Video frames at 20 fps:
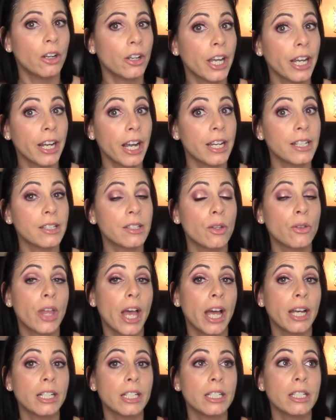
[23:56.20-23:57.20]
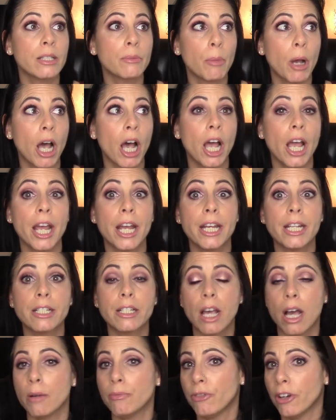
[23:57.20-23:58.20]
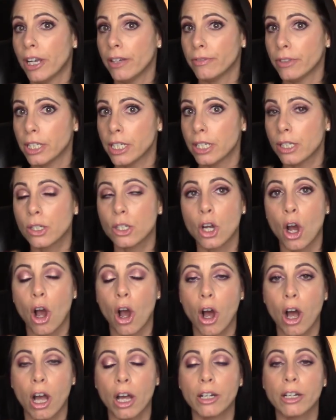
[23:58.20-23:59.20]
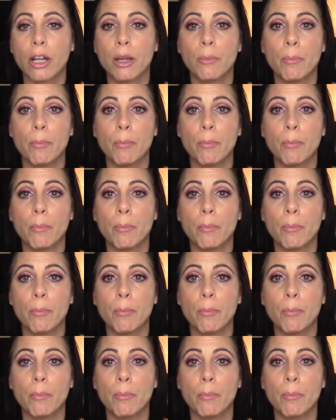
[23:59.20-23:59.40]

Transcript: okay guys, so that is my top five list on